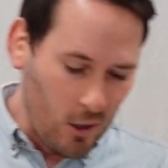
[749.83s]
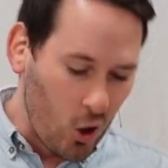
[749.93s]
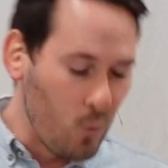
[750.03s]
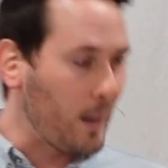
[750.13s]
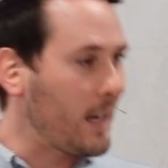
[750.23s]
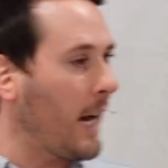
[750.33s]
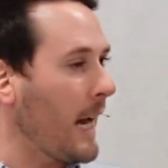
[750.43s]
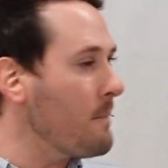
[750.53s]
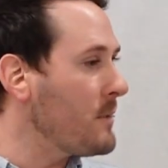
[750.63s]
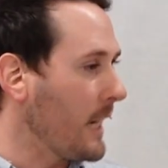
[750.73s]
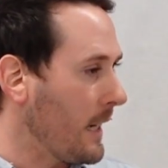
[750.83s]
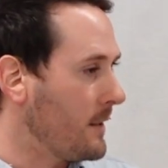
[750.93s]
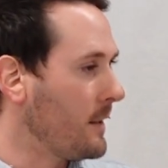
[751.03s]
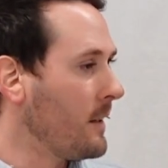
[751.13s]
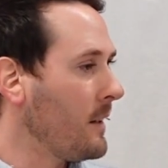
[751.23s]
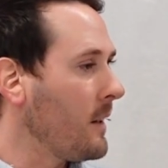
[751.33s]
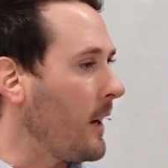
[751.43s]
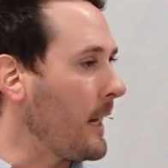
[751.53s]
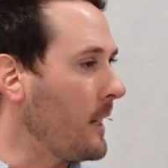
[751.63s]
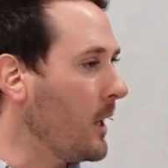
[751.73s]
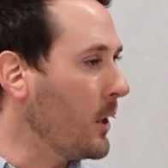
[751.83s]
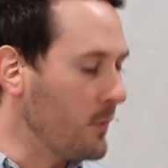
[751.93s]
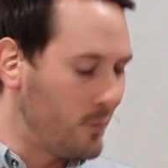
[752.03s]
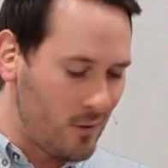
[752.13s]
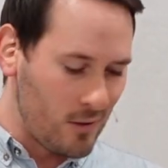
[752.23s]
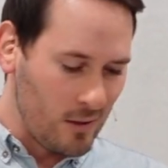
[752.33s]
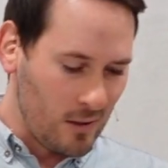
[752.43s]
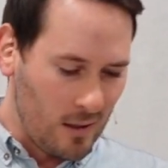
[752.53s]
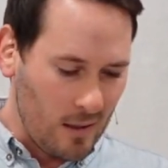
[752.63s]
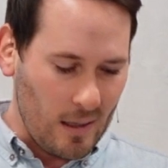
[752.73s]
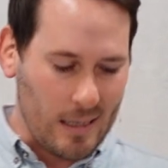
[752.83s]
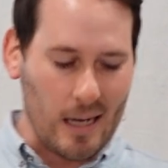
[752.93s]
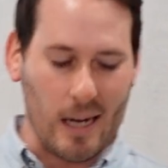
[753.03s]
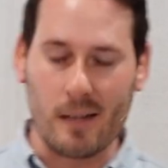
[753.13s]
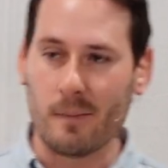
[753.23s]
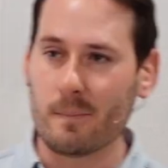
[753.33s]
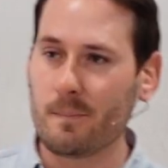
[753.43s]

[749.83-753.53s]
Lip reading: "who became dead and lived again."